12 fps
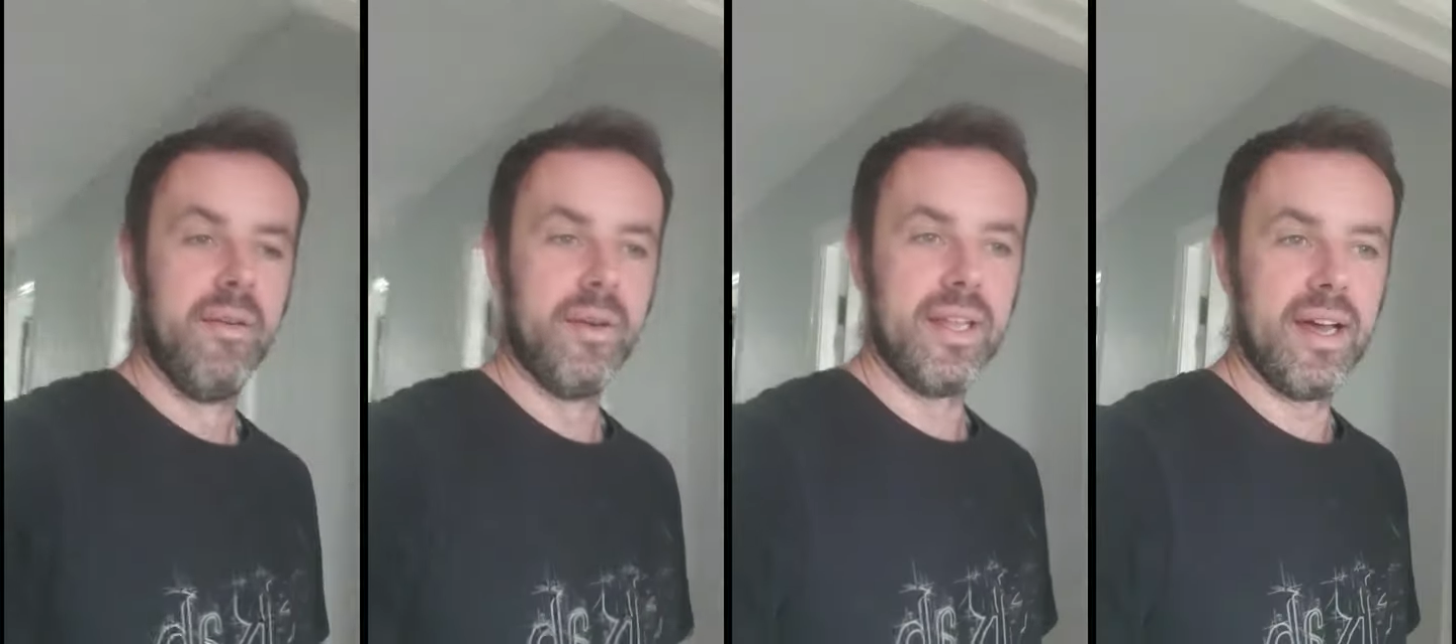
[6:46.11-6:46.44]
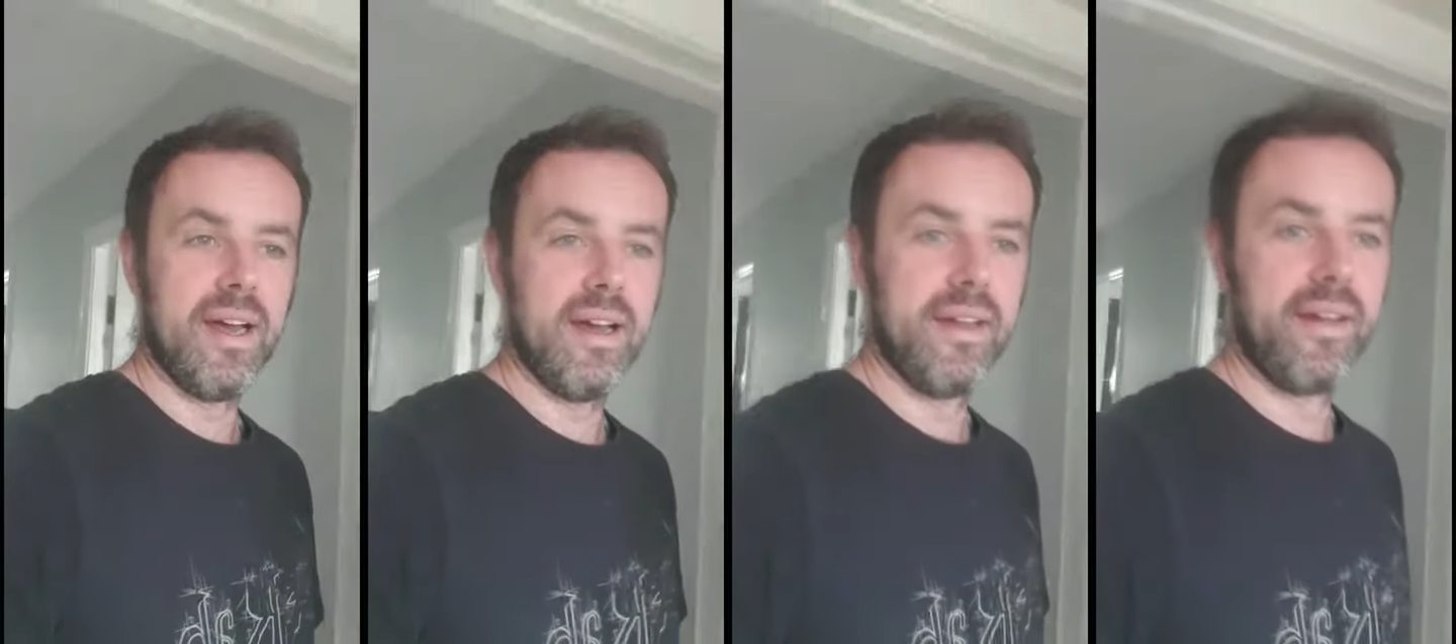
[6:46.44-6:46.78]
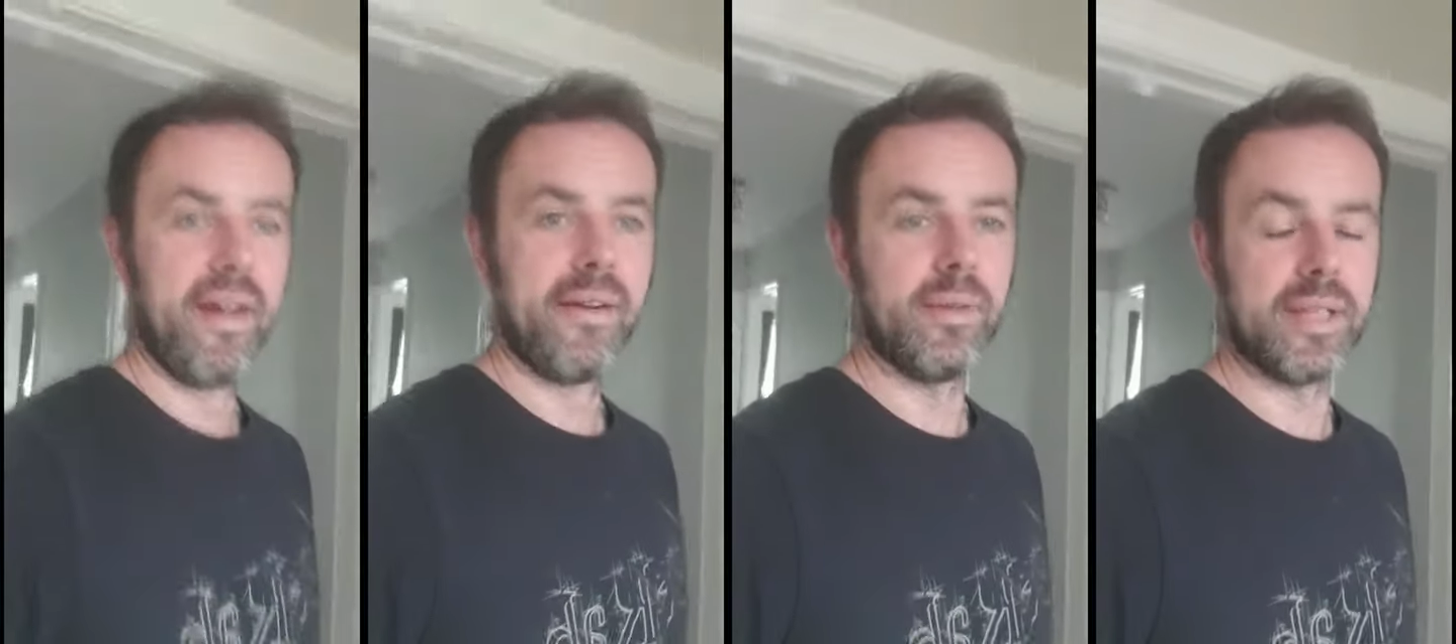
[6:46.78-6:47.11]

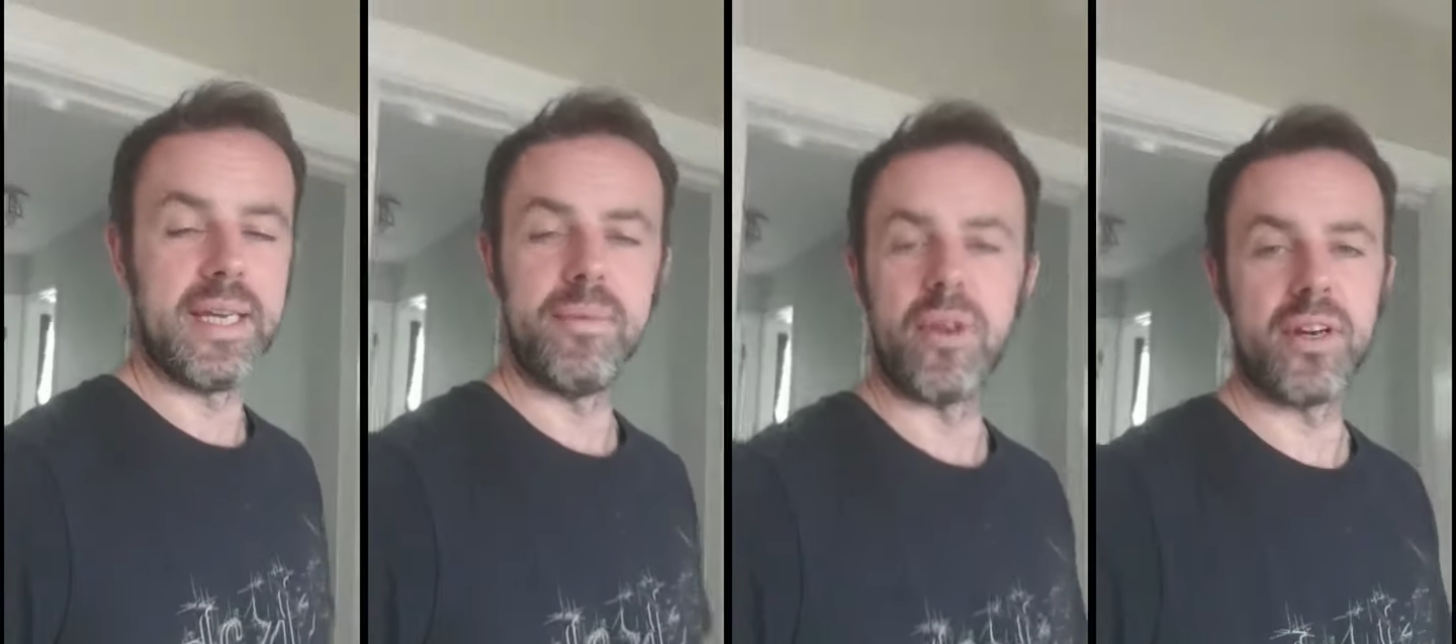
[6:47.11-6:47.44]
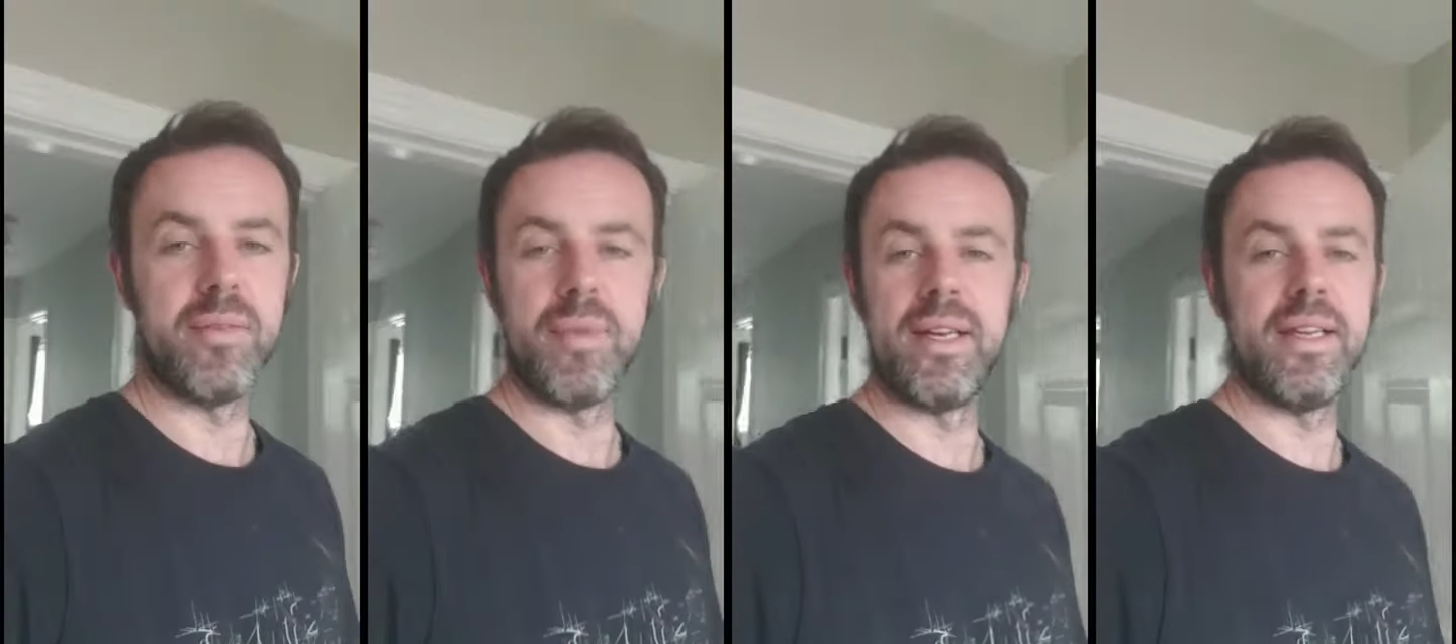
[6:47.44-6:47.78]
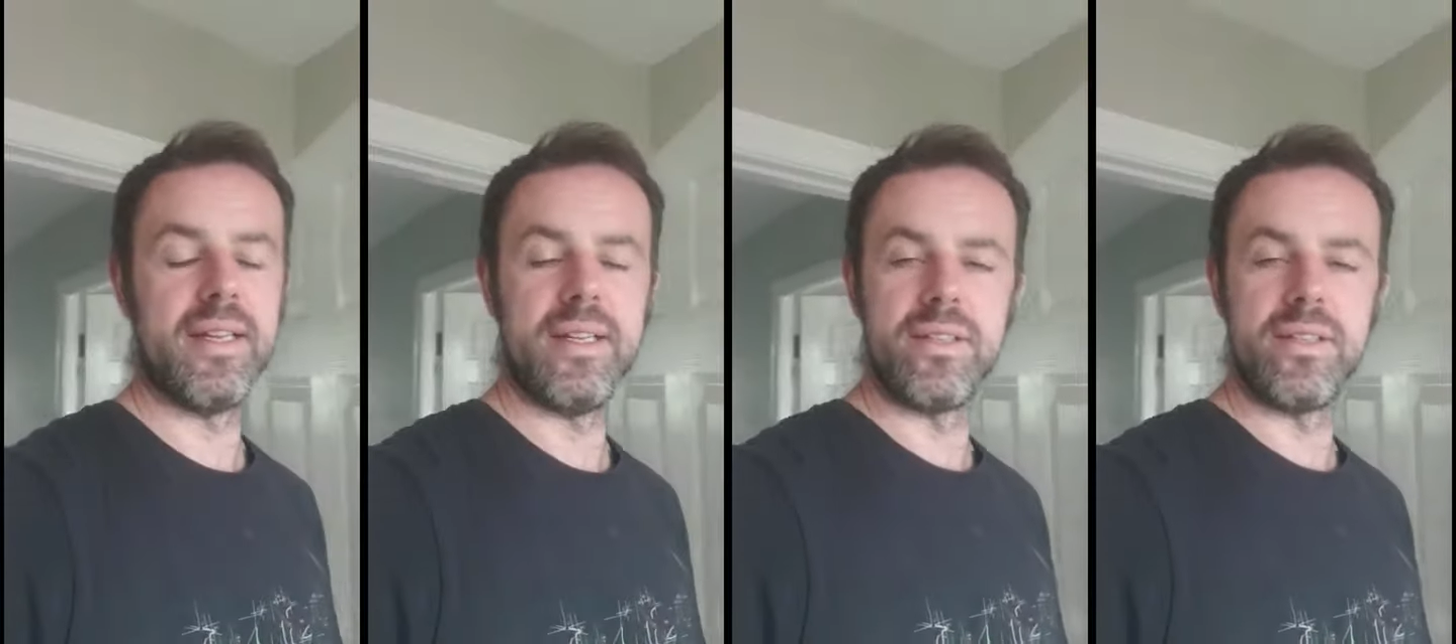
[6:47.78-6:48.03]
we'll keep documenting it